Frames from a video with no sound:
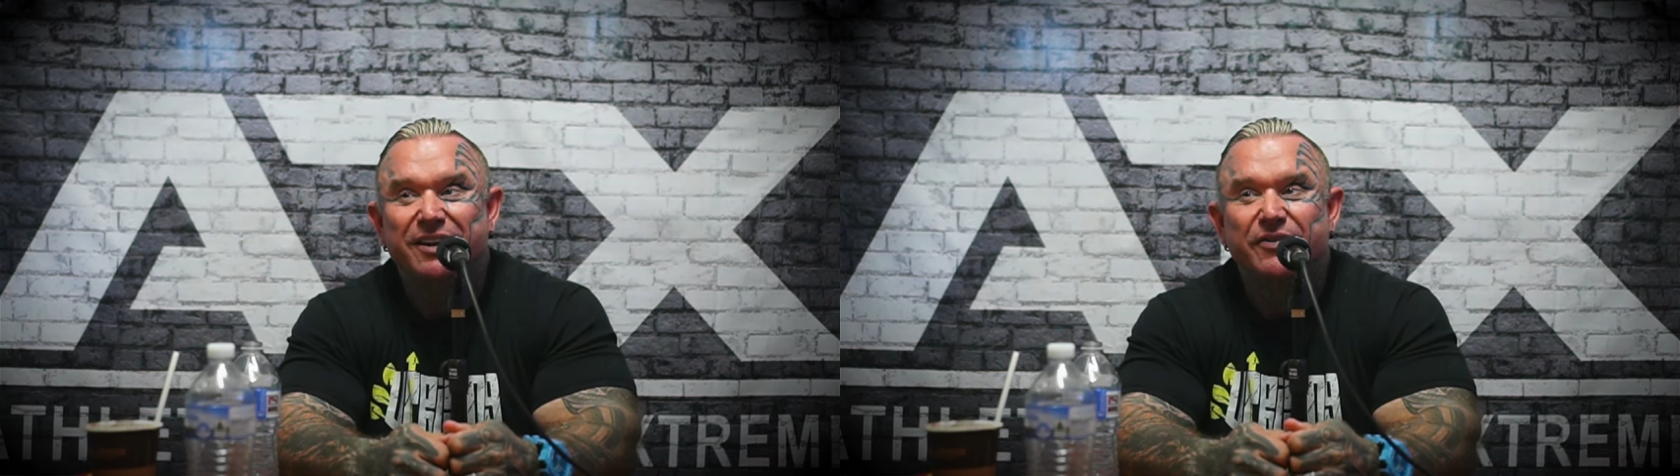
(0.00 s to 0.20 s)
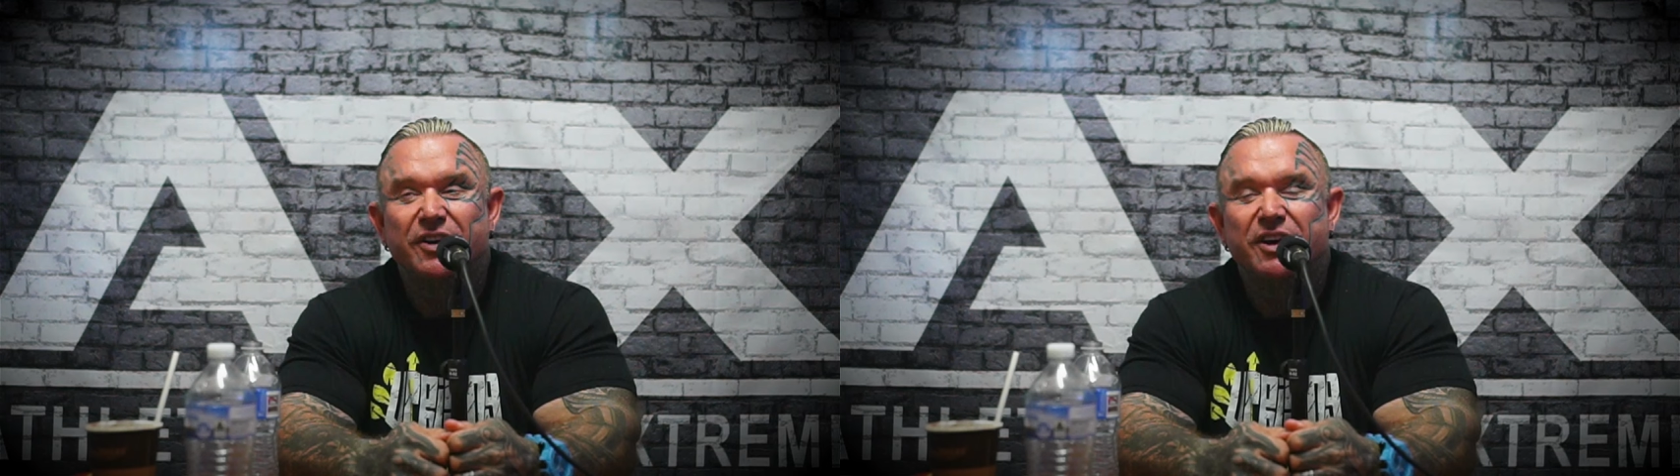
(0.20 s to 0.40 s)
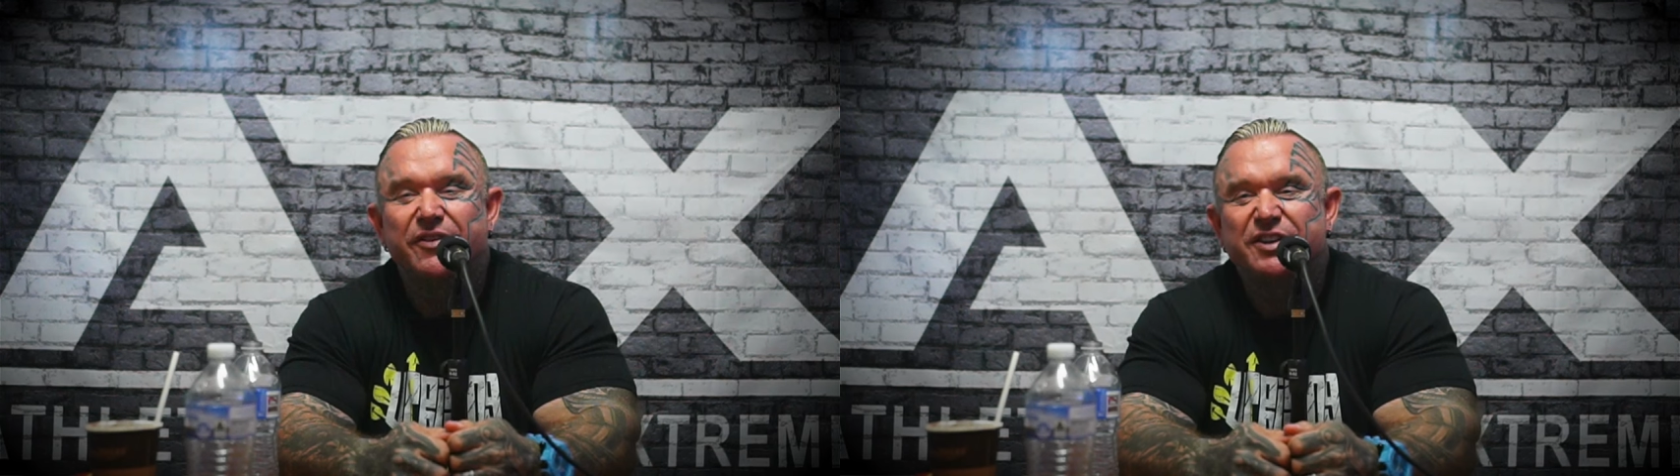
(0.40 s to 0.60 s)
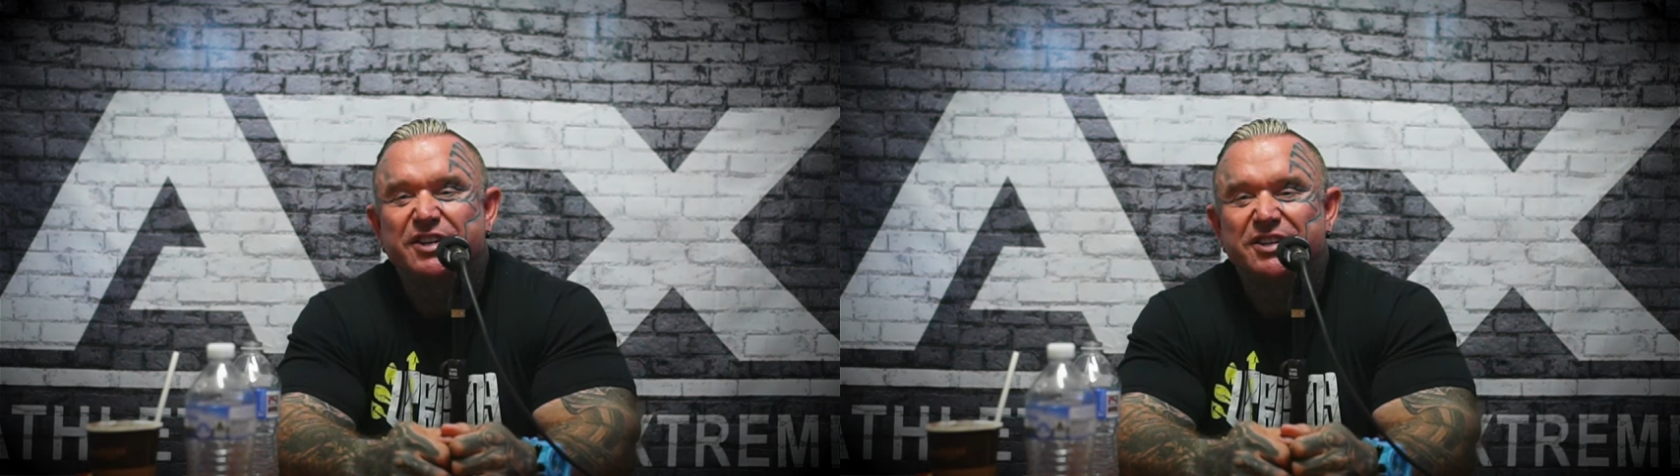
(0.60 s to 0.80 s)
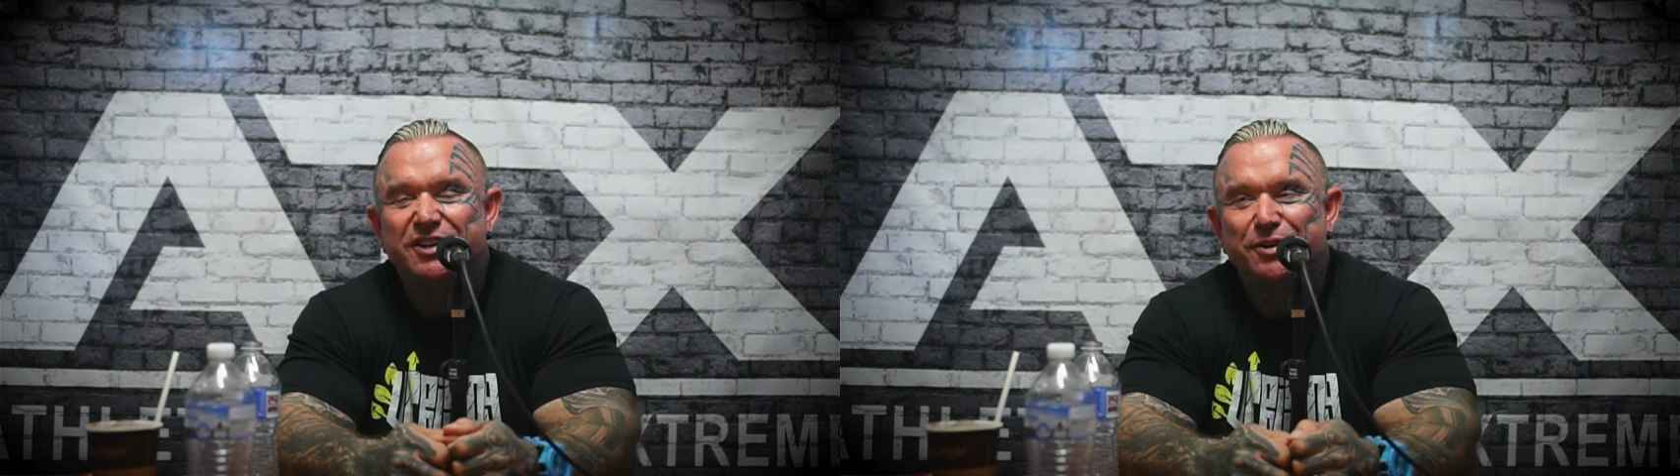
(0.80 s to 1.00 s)
If it's
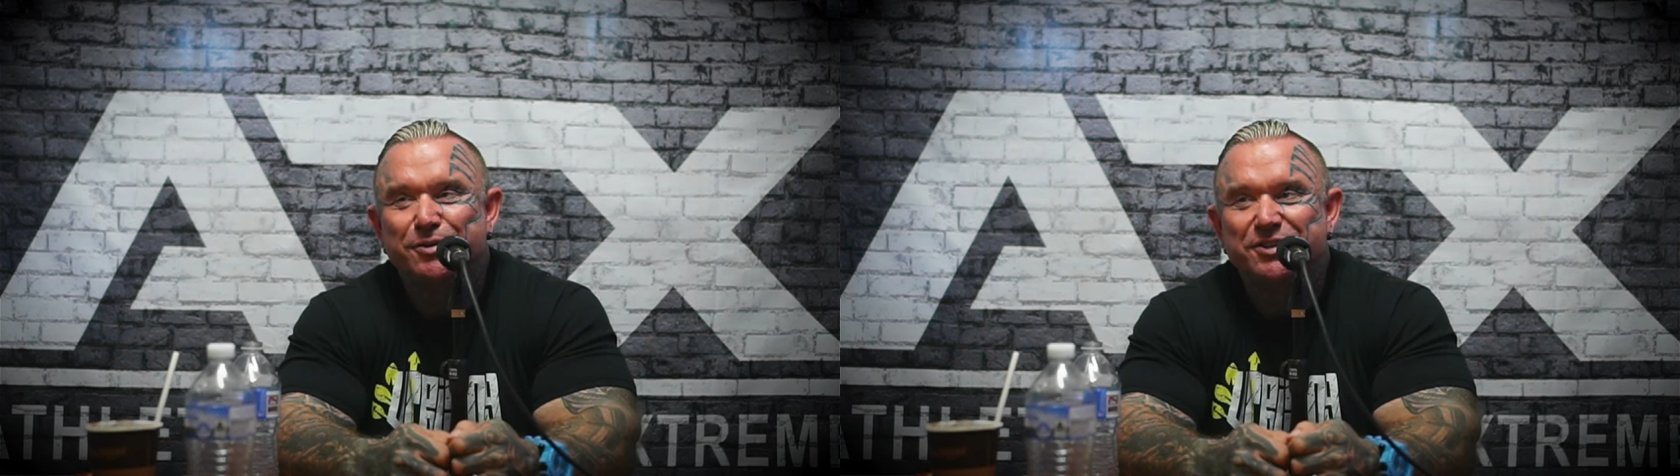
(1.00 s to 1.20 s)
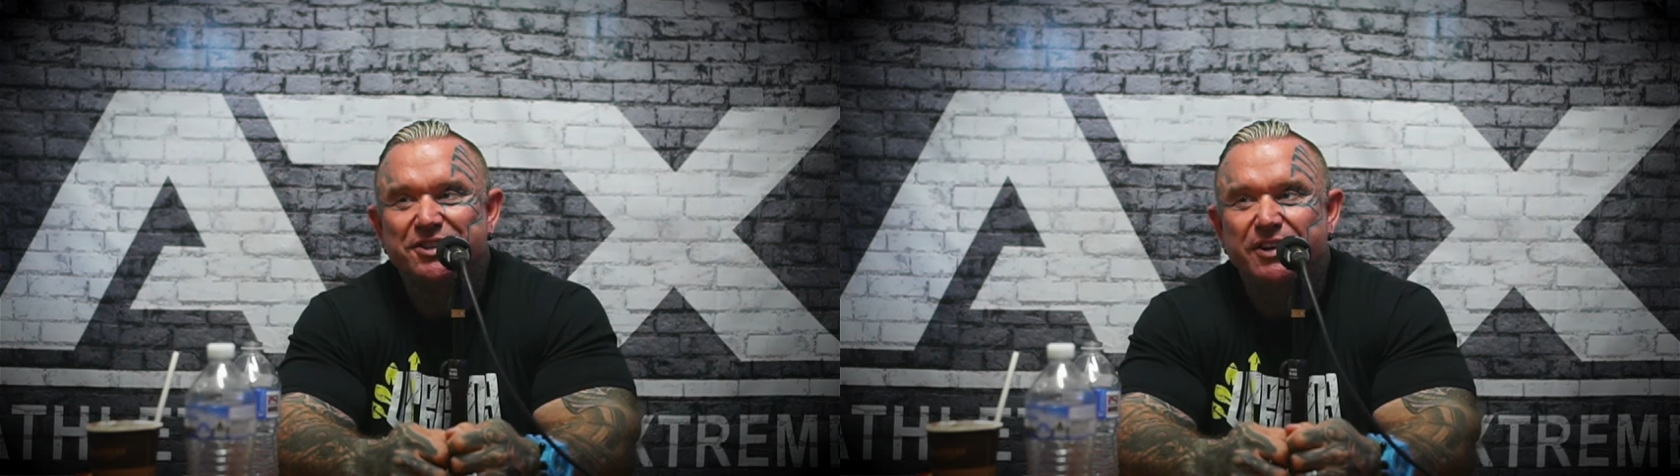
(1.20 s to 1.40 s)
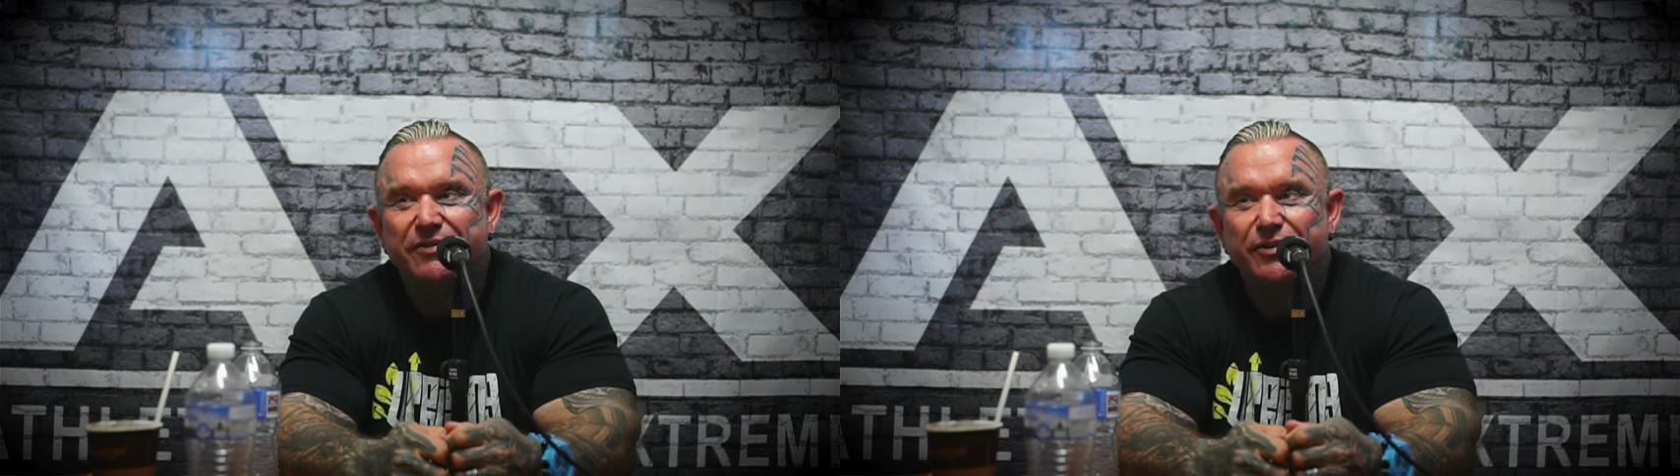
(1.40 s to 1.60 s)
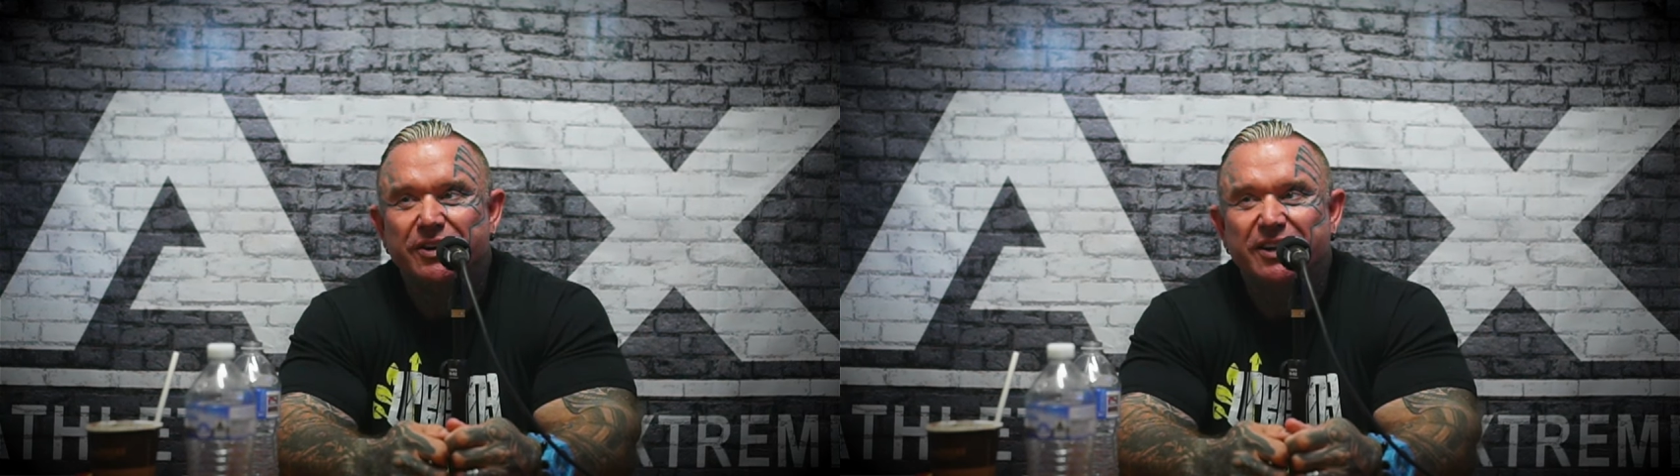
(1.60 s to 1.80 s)
just a little sniffle